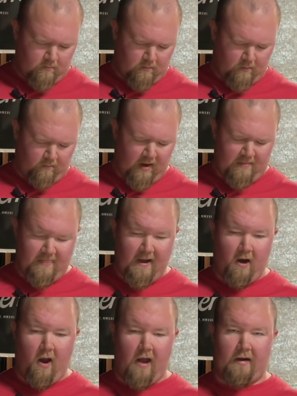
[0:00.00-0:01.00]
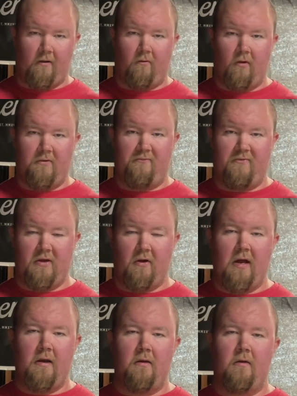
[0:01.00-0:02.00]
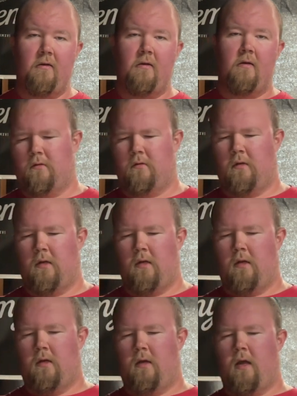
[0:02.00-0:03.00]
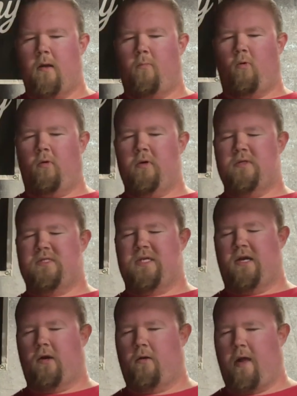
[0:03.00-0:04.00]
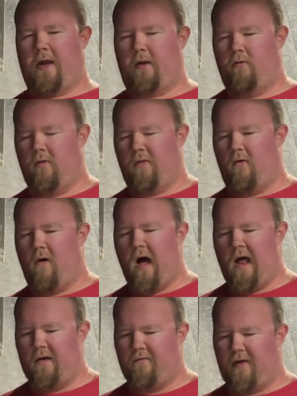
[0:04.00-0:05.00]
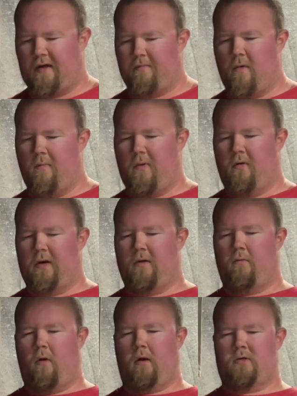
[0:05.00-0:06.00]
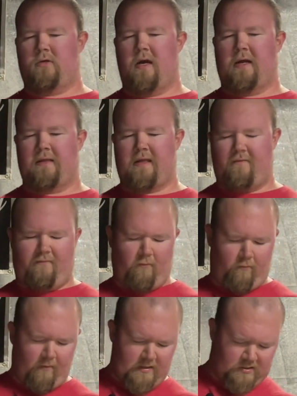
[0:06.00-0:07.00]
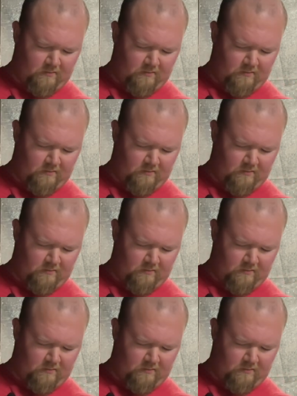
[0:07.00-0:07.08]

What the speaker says: But right there, I can really feel it. And importance here, like with a lot of like mobility work, trying to get that full range